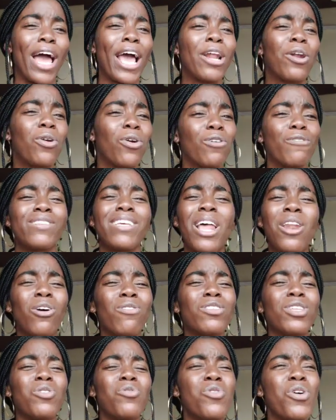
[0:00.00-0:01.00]
I love it. I
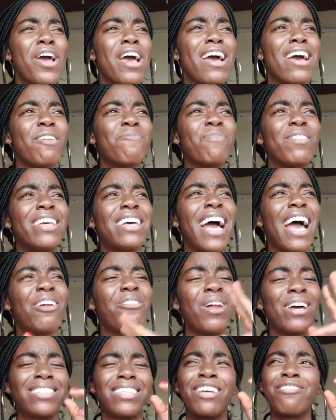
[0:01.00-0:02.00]
love the, I
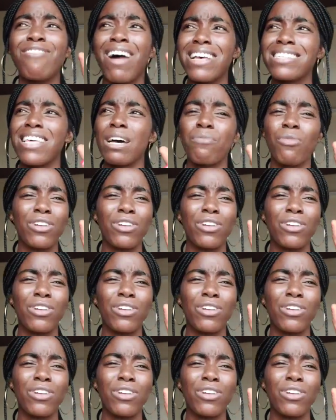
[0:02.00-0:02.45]
don't like saying rasta,